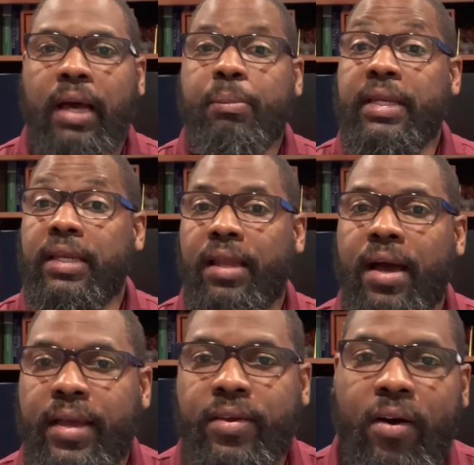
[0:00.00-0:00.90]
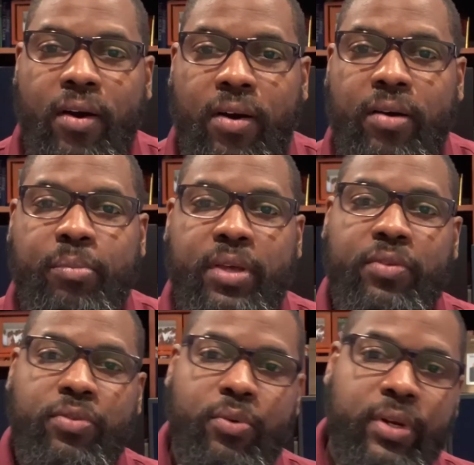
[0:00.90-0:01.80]
being lied on, being
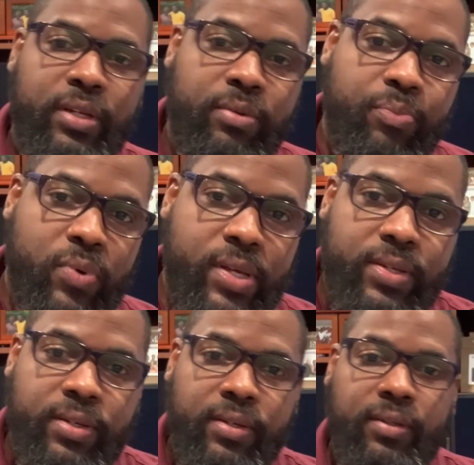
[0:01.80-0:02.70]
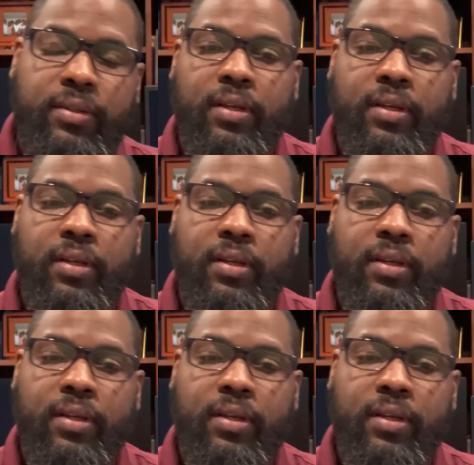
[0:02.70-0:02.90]
thrown into prison.